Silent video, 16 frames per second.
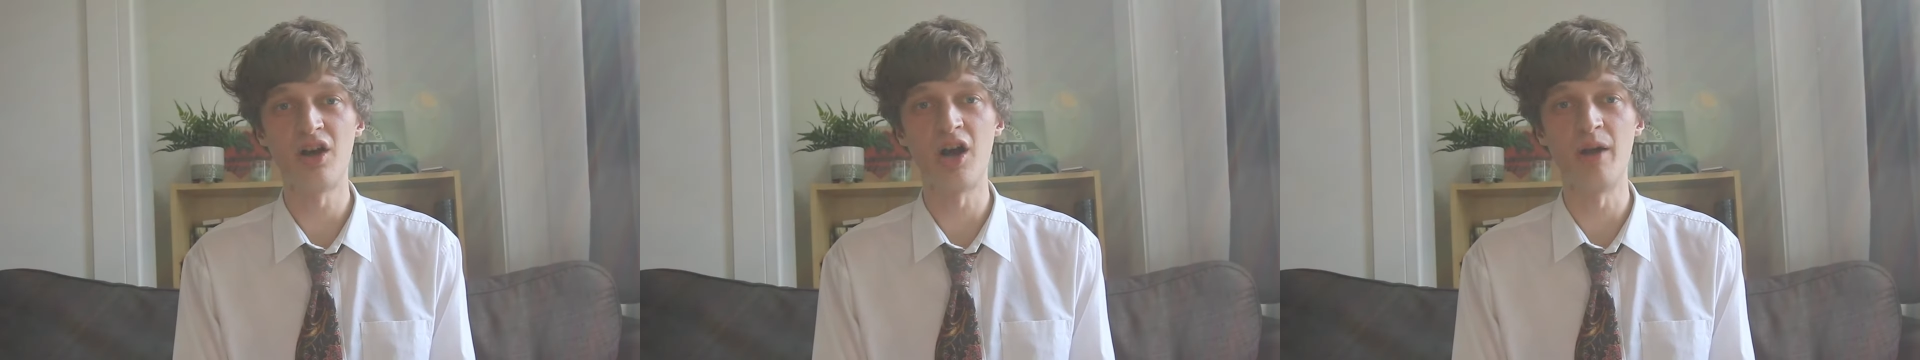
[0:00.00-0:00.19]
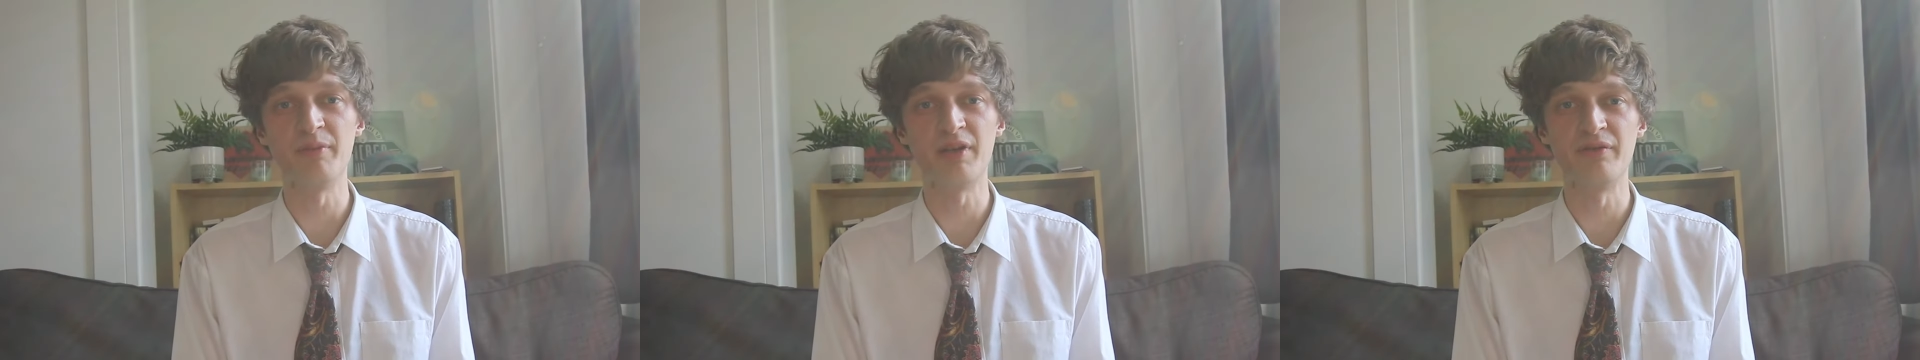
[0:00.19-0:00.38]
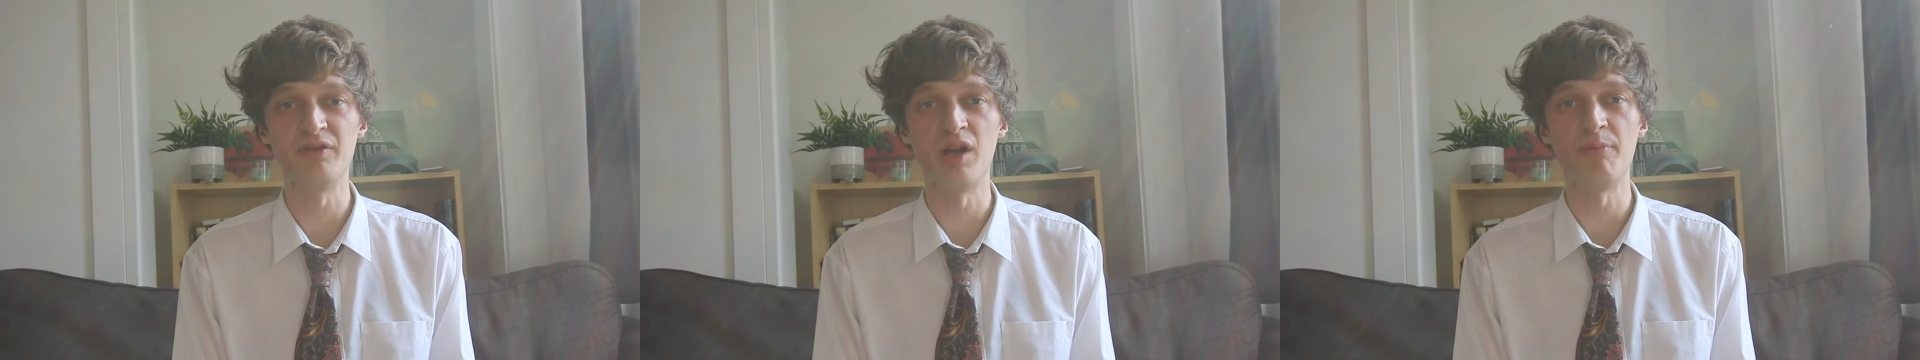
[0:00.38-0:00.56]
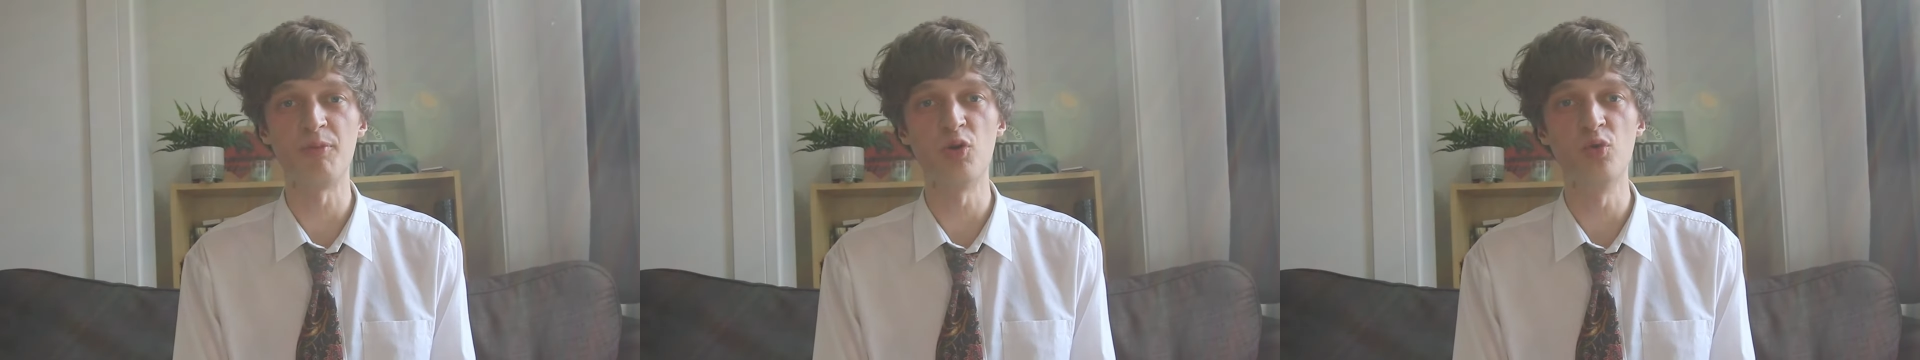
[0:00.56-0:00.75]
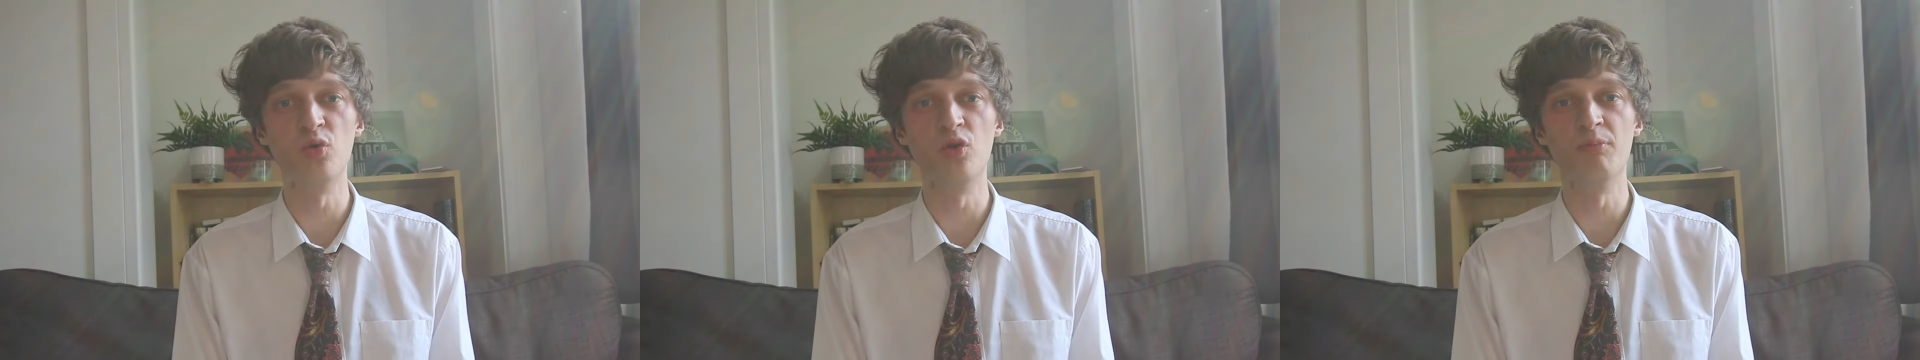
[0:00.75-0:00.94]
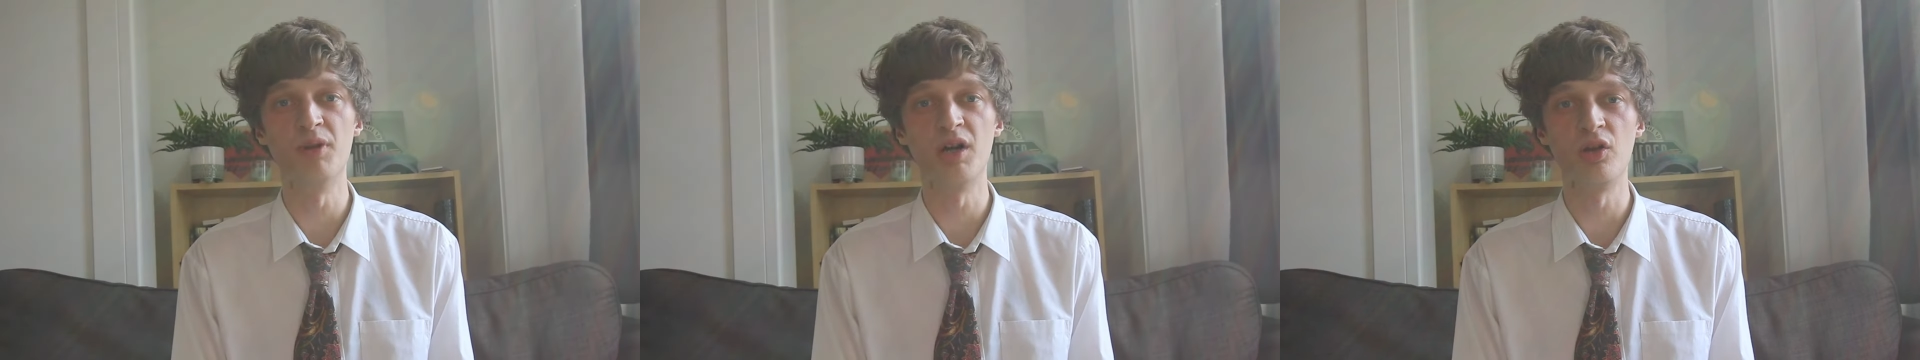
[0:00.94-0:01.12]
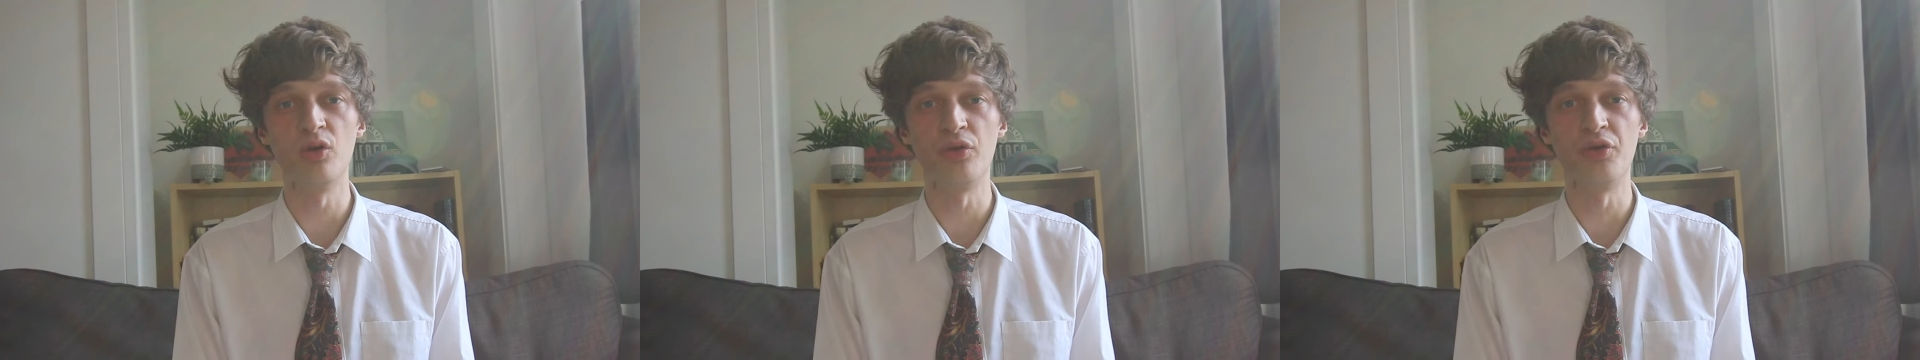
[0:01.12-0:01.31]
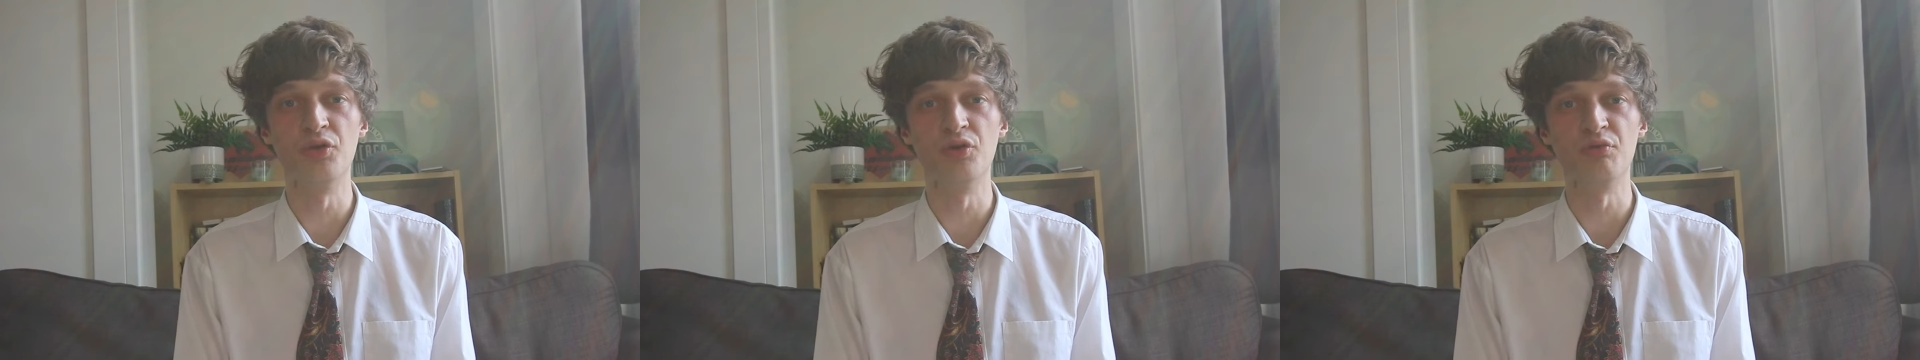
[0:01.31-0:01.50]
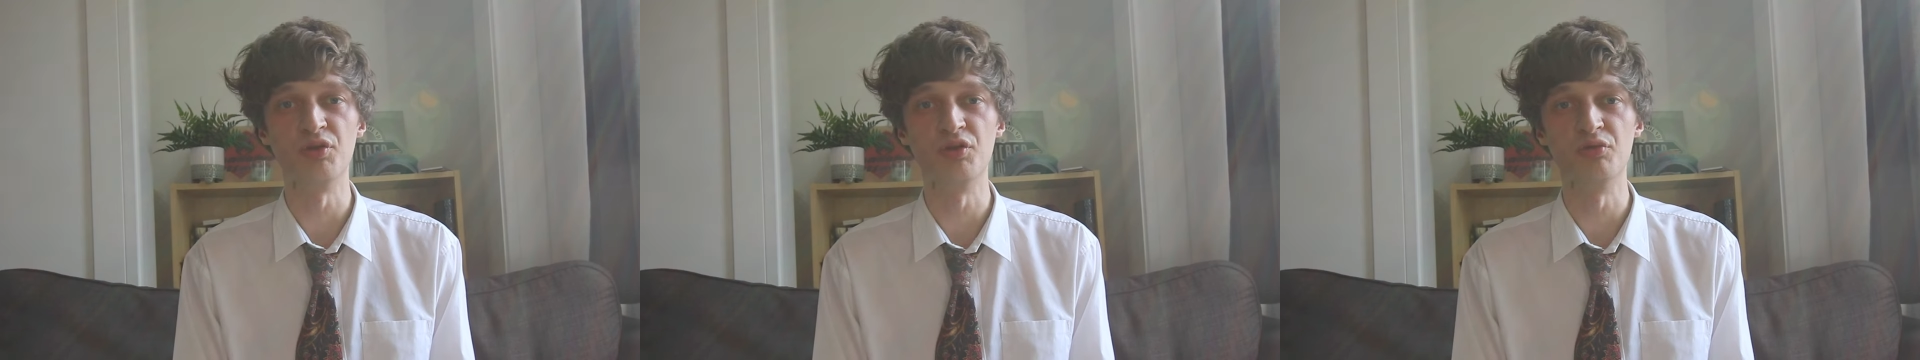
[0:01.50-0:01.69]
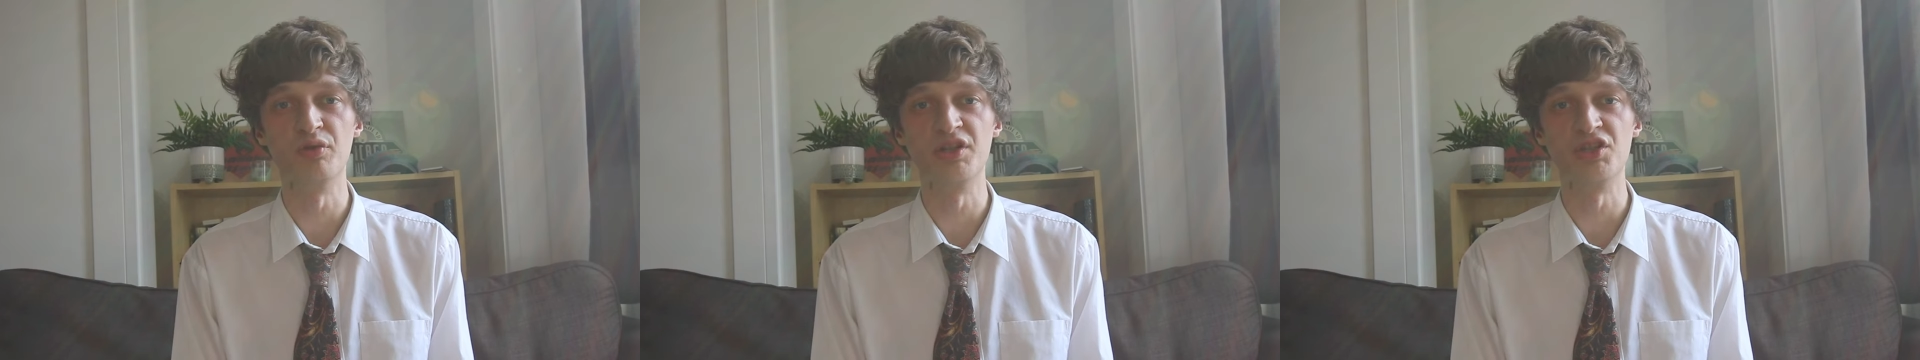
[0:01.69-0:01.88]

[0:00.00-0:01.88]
I'm giving up all of my authorial